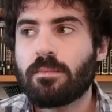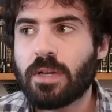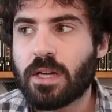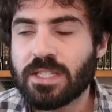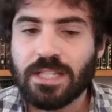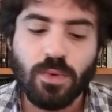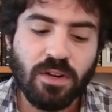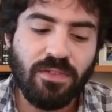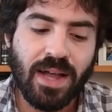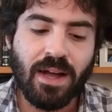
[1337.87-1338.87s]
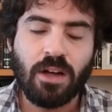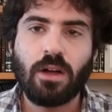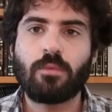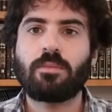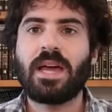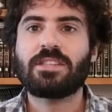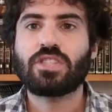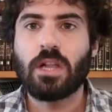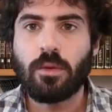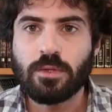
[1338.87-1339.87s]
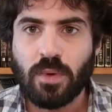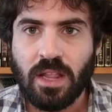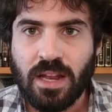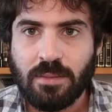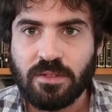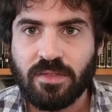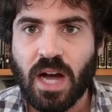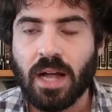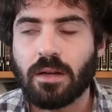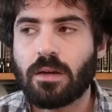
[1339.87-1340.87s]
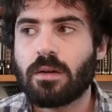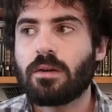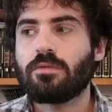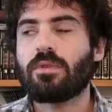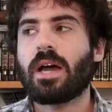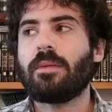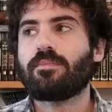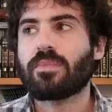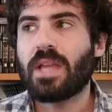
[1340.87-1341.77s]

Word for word: because as we're going to find out on Amud Beis, shalom is one of the names of God, right?